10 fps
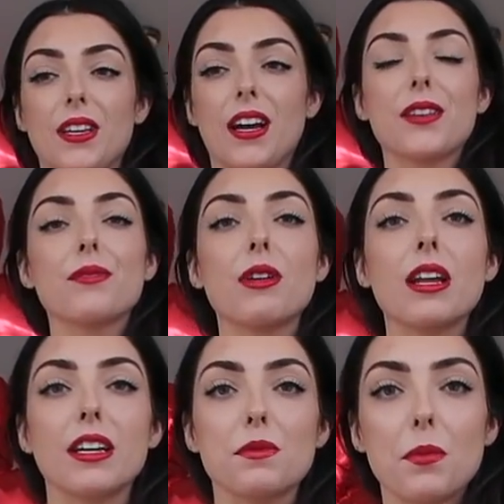I didn't
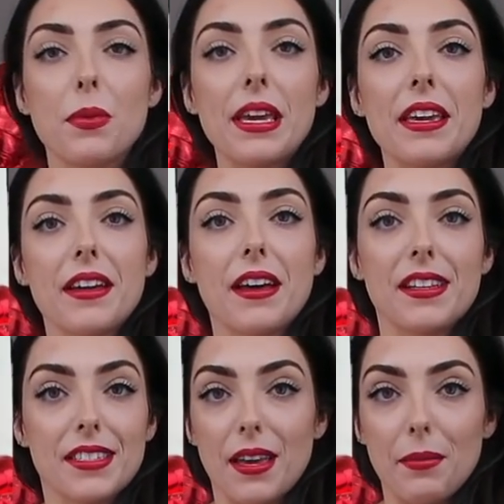realise that Bea
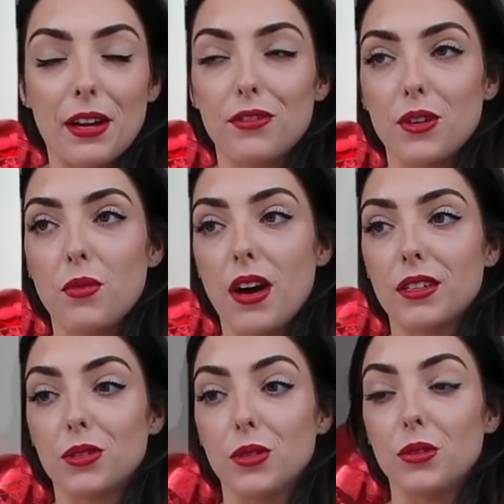had to get back for a work
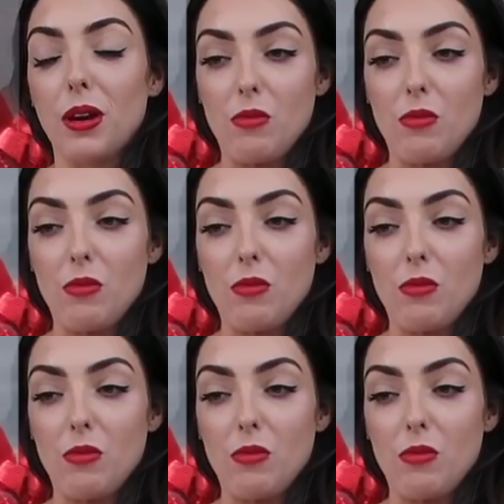call,